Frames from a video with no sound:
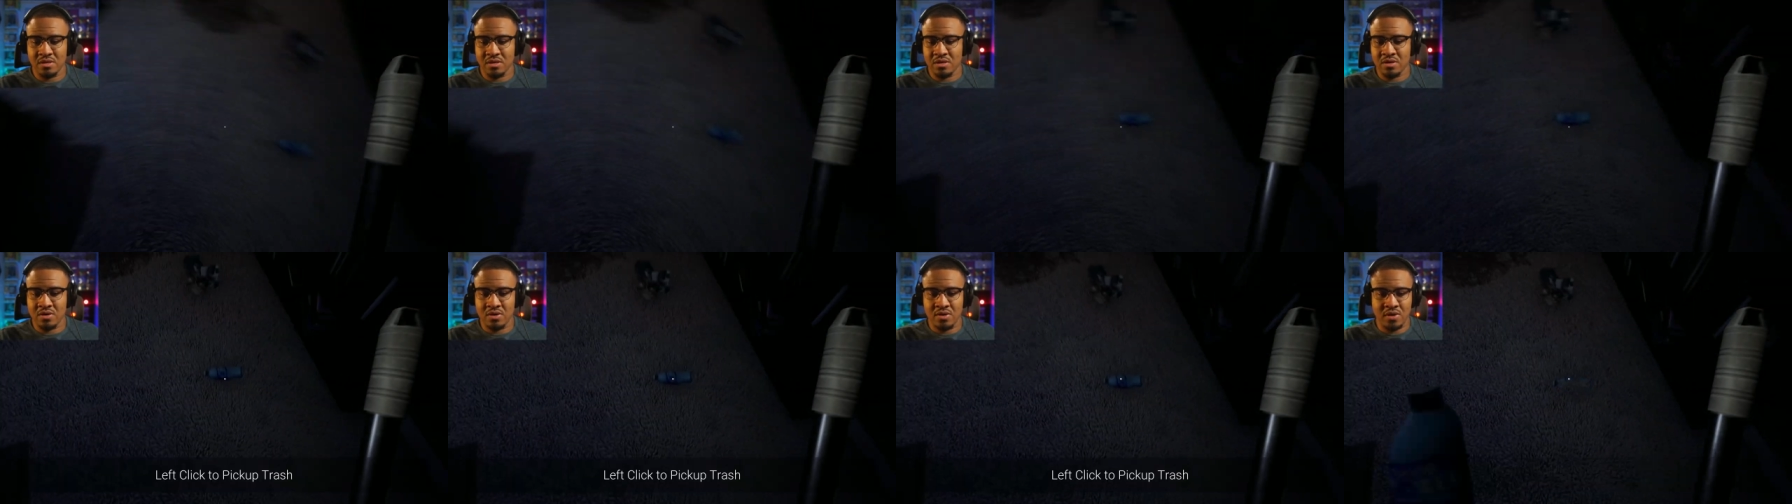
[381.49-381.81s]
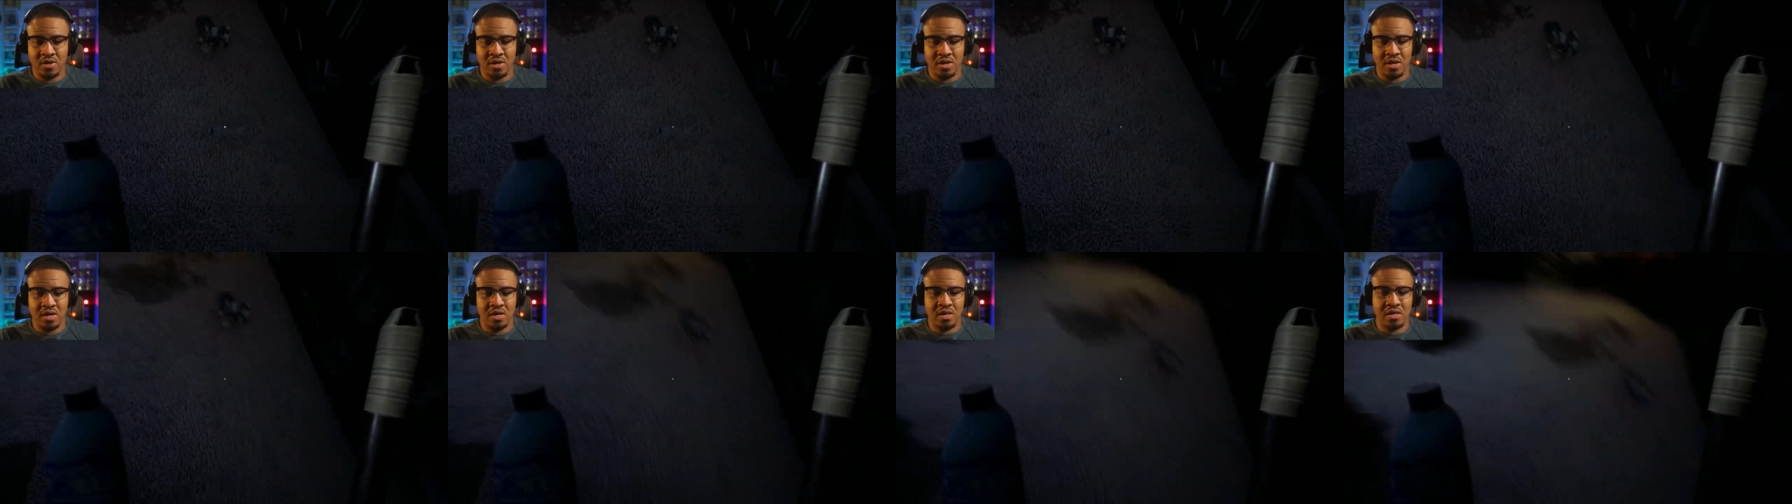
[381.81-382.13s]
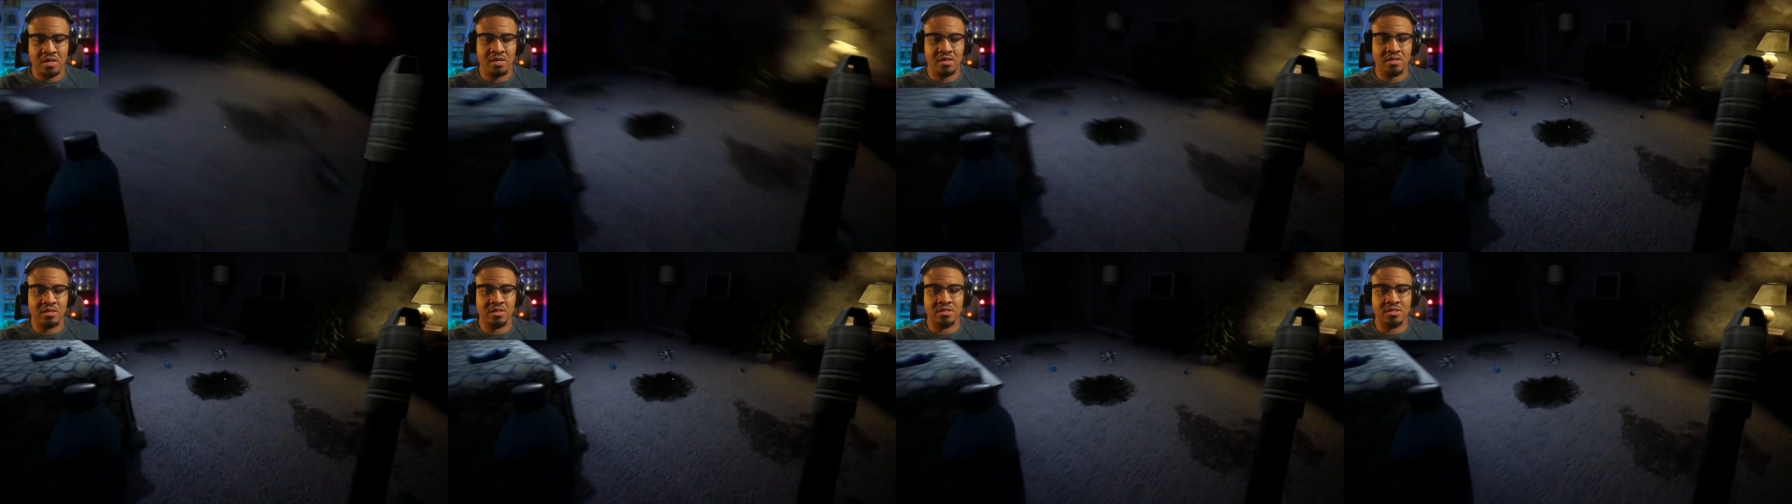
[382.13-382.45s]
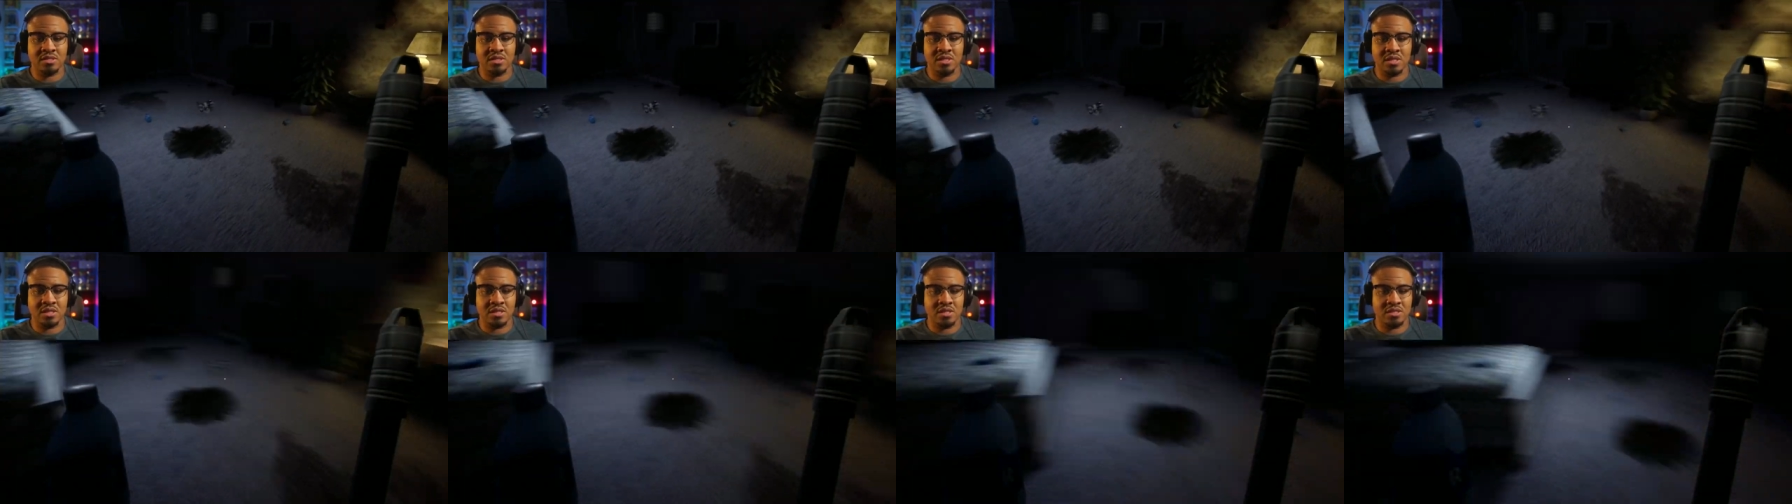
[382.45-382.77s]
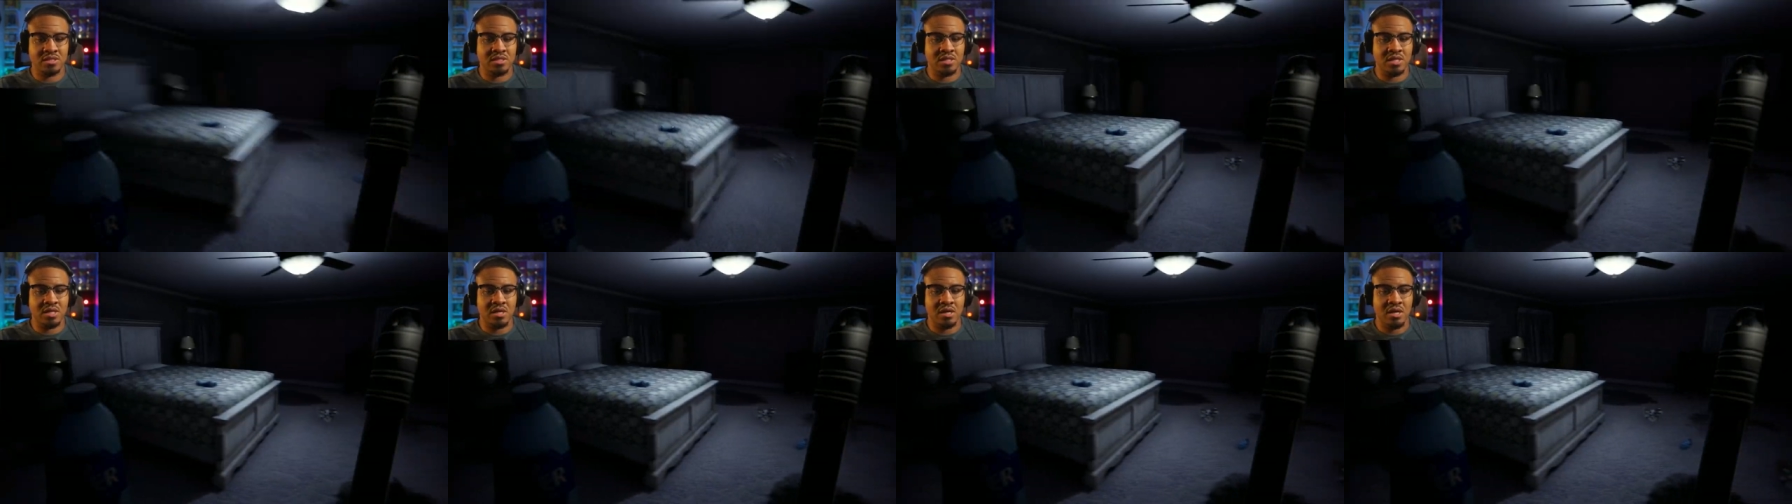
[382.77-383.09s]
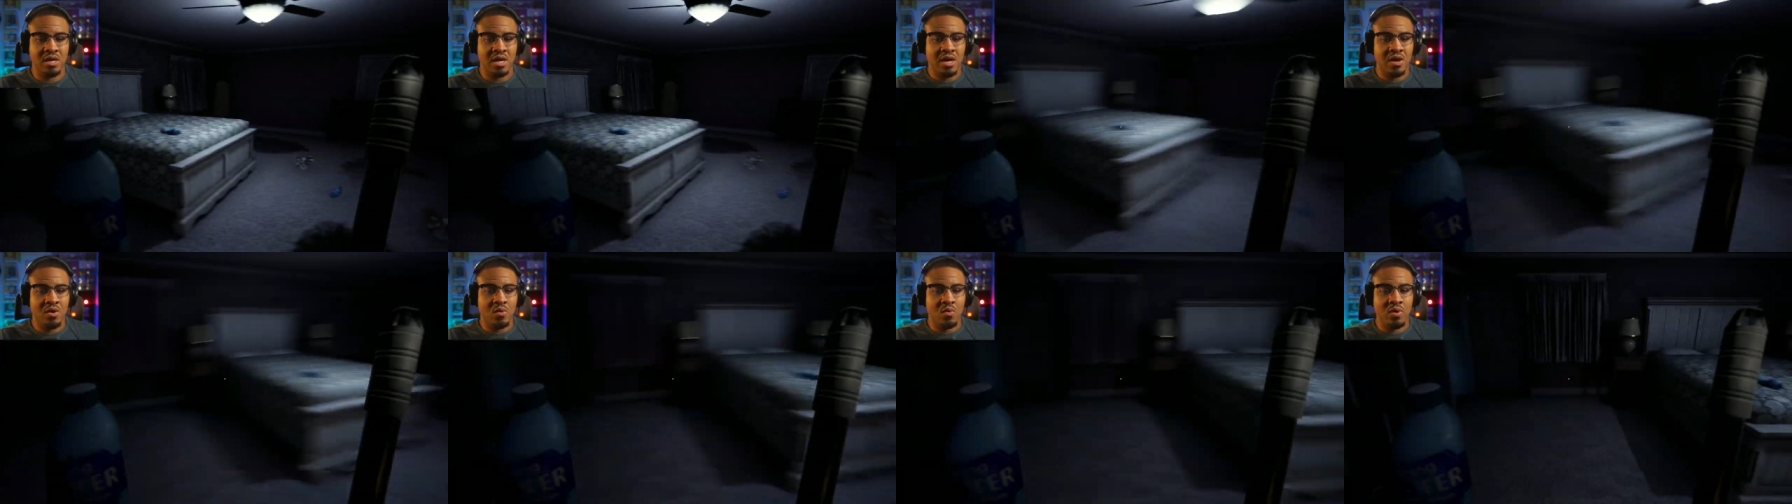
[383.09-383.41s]
Okay. That's good. That's good.
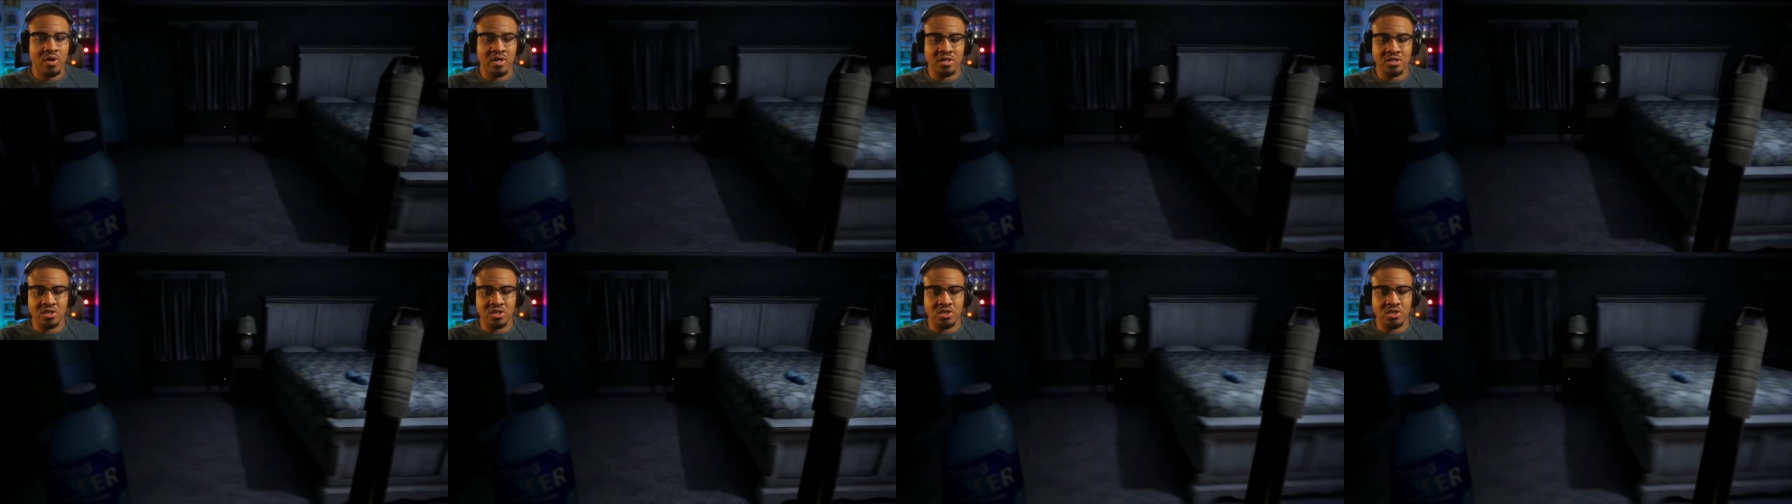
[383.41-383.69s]
Where's